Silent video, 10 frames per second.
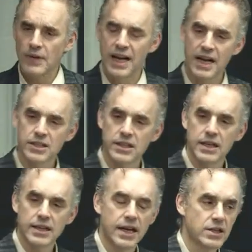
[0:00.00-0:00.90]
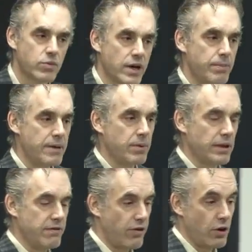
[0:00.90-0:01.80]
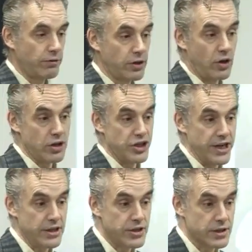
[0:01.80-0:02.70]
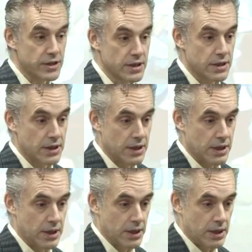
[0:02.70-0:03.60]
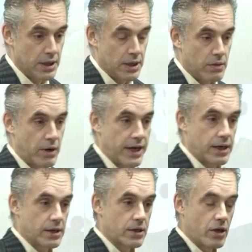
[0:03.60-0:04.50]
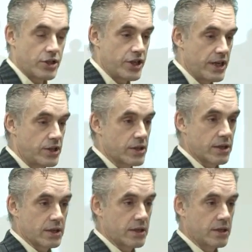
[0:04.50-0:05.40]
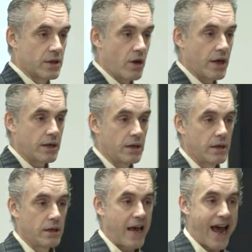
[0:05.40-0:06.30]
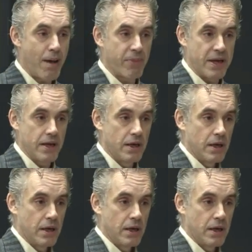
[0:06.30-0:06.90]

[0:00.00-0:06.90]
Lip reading: I actually think that's why people evolved conscientiousness, right? Because conscientiousness is not happy.